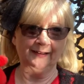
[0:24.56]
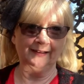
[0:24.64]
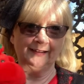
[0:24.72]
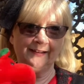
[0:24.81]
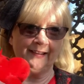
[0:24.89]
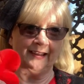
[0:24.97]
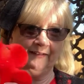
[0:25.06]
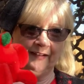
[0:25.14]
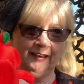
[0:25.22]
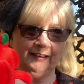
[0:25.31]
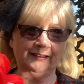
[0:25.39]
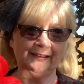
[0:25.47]
So there he
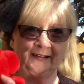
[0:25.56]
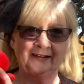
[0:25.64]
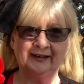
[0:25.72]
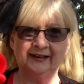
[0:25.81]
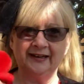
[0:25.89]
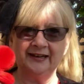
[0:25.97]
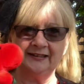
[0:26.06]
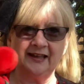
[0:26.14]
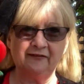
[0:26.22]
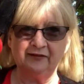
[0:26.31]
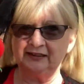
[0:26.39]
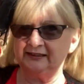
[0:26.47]
is, and he's
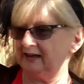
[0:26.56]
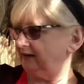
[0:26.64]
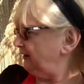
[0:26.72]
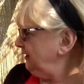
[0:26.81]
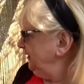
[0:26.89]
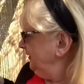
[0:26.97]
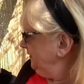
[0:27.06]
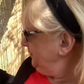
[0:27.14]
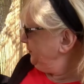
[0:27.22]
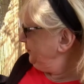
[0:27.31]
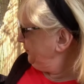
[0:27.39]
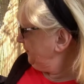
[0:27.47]
there instead.
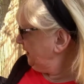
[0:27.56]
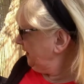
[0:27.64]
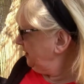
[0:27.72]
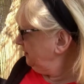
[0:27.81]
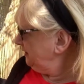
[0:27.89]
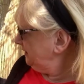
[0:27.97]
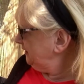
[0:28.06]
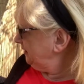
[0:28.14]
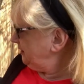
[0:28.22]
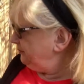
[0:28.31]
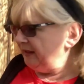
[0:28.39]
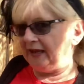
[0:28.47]
So he can sit
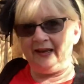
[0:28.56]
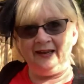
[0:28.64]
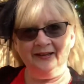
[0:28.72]
up there.